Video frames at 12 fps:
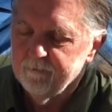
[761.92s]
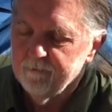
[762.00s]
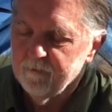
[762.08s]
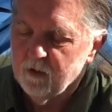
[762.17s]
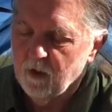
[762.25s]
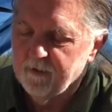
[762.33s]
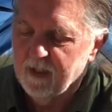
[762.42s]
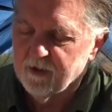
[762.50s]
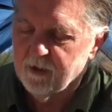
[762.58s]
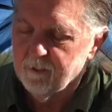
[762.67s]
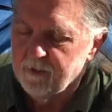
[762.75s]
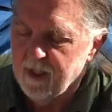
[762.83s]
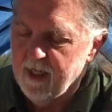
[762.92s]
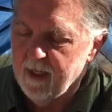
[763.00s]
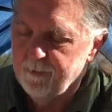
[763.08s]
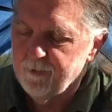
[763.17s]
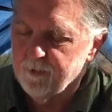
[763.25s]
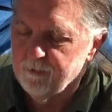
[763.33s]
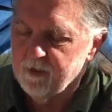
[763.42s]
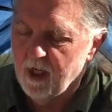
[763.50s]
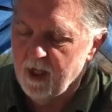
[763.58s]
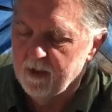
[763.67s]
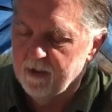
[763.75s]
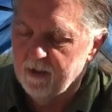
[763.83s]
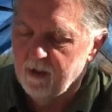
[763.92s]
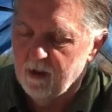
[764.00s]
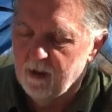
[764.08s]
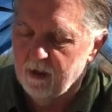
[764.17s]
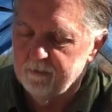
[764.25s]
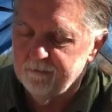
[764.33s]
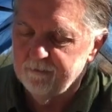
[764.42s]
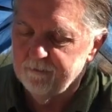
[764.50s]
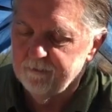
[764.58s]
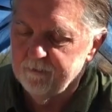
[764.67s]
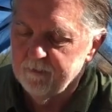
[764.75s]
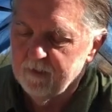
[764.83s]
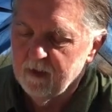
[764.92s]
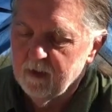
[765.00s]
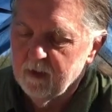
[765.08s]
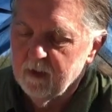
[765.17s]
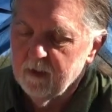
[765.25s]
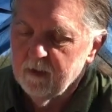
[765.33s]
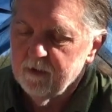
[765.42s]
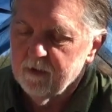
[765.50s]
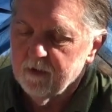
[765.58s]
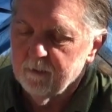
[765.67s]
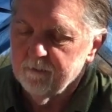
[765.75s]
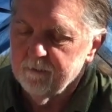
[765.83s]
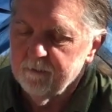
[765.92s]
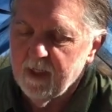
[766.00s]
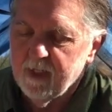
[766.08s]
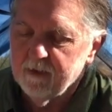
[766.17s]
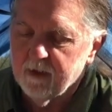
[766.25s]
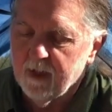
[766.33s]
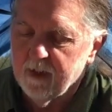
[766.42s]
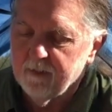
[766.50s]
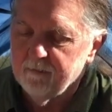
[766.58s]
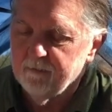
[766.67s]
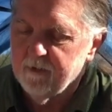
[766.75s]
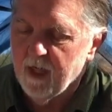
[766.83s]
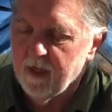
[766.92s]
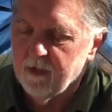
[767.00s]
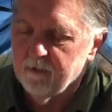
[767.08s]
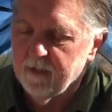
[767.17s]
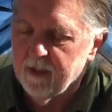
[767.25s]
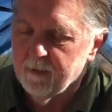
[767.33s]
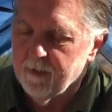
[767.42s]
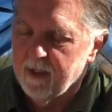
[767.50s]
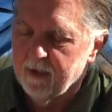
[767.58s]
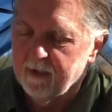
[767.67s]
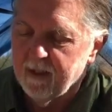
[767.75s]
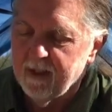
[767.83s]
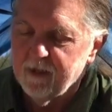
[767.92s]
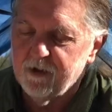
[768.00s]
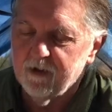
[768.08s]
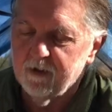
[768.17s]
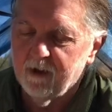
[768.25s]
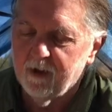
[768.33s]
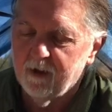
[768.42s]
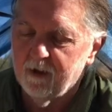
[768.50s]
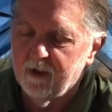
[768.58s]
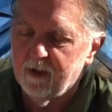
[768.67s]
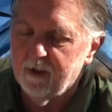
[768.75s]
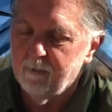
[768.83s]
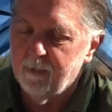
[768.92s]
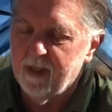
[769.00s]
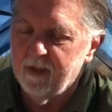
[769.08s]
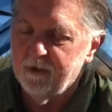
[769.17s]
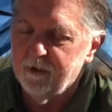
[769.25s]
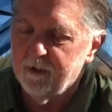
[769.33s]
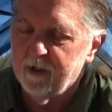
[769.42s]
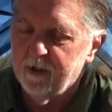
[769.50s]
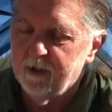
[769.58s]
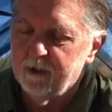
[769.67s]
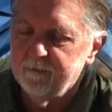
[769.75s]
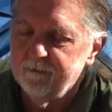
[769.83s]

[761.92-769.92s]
So I've got some tape, some Tylenol, some anti-diarrhea medication, a little Benadryl,